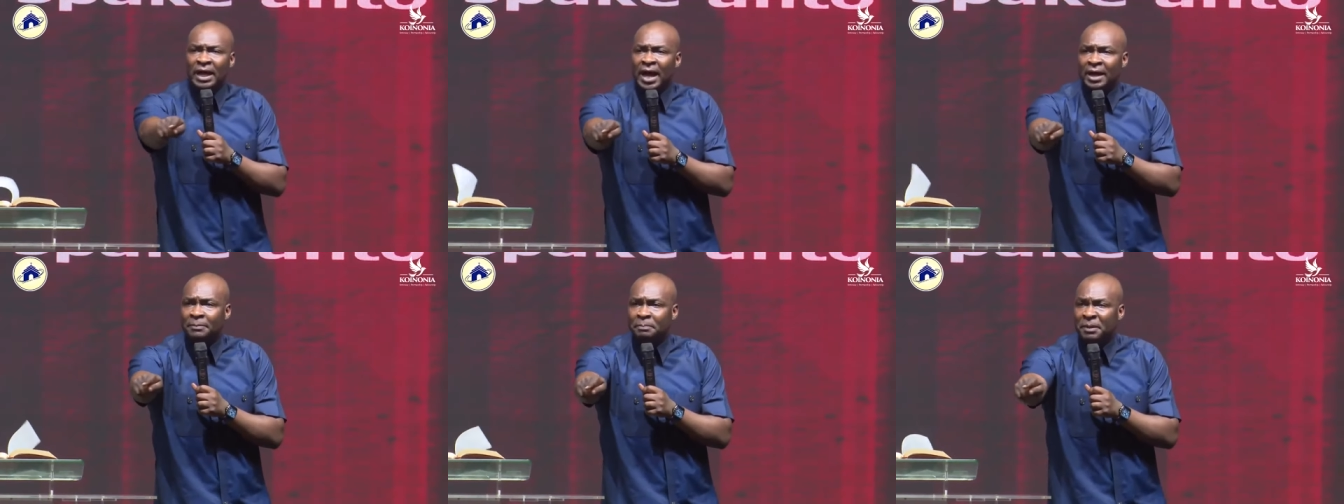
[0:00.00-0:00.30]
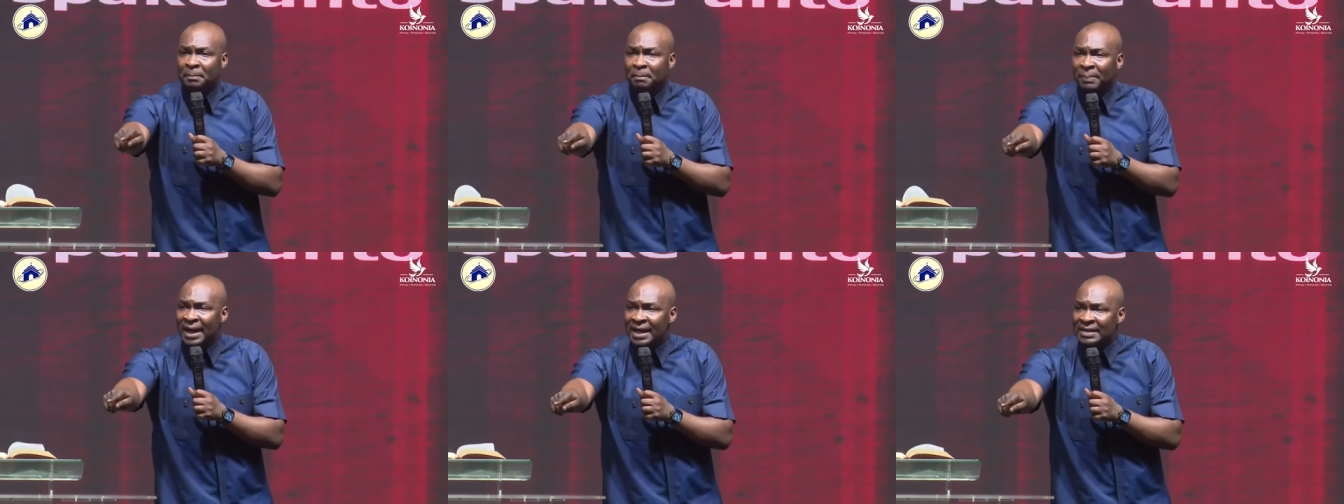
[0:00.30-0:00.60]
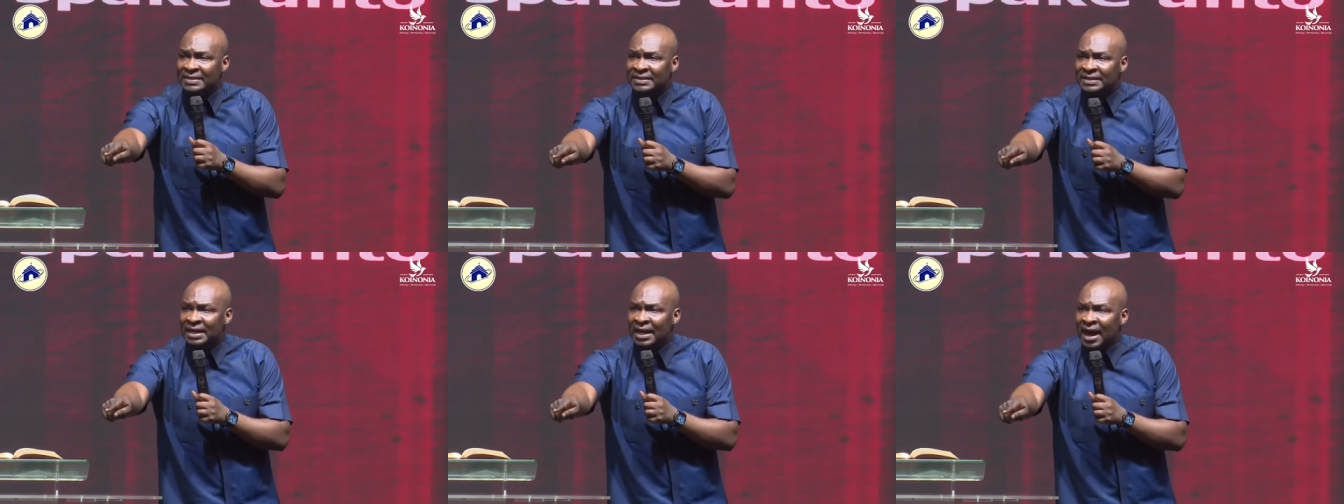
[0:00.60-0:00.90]
earth be
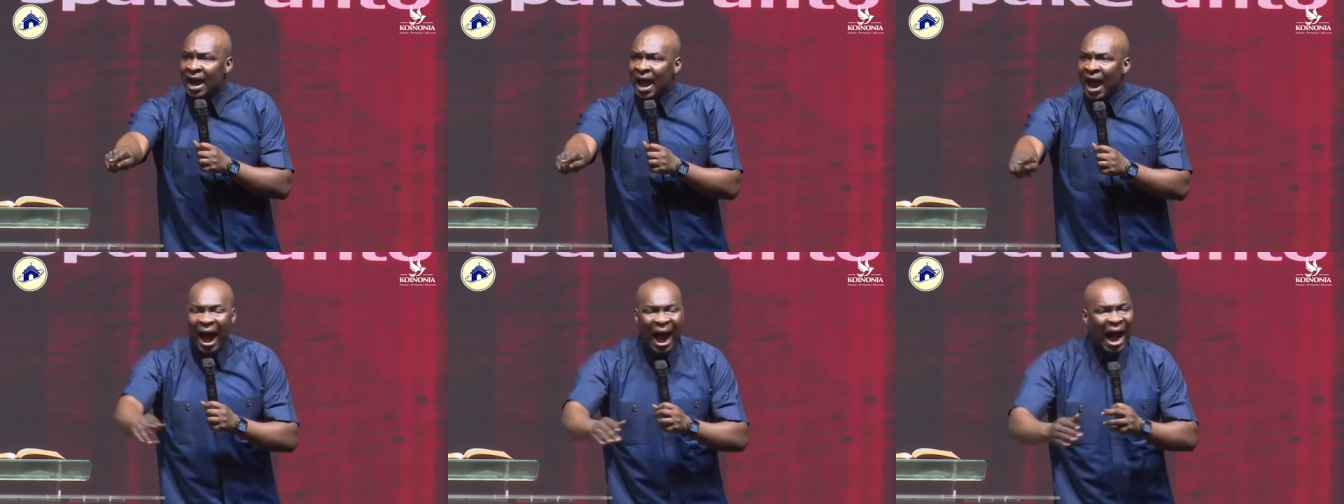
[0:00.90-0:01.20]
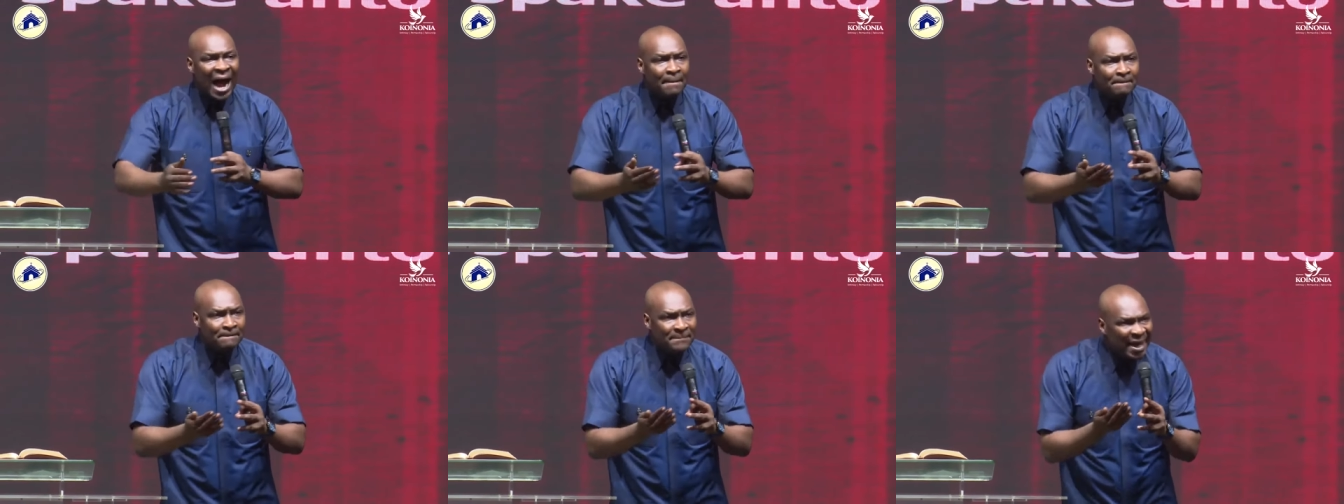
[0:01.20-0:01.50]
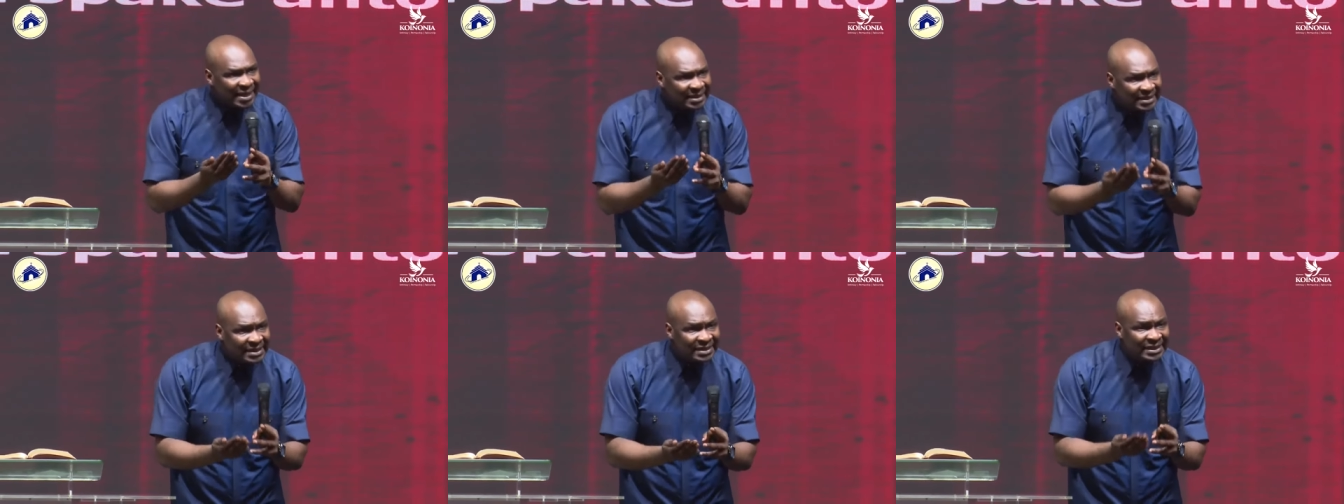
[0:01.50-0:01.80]
blessed. I
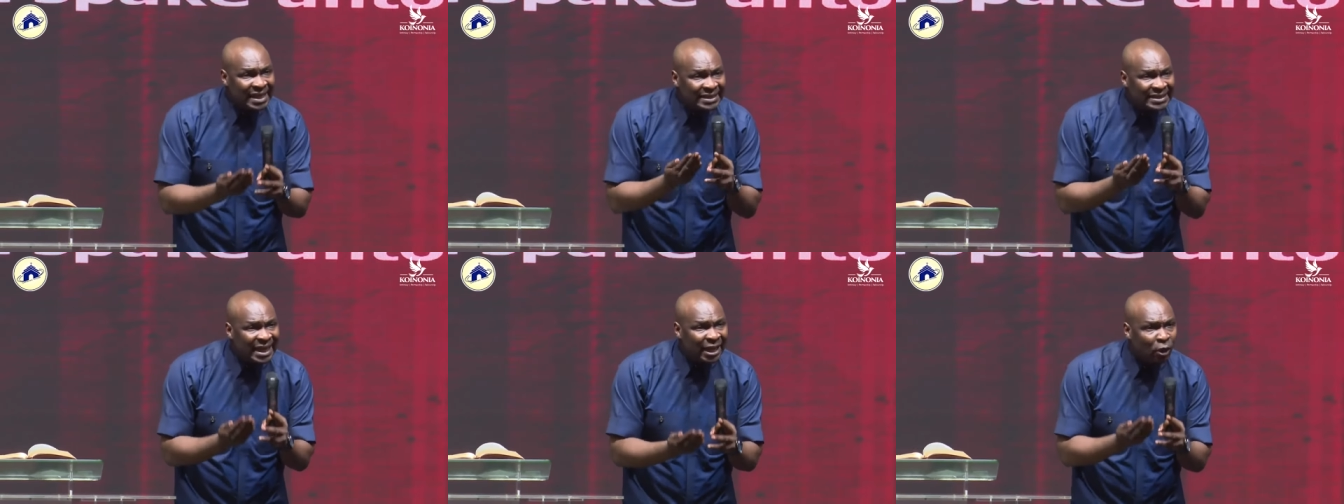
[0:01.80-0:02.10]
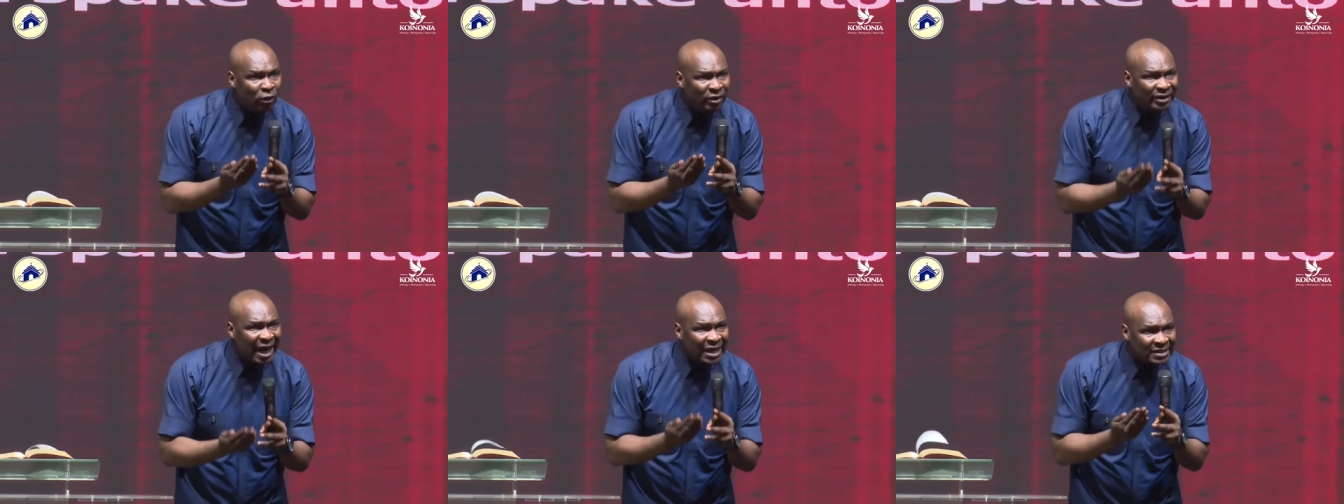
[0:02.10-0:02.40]
meditated on that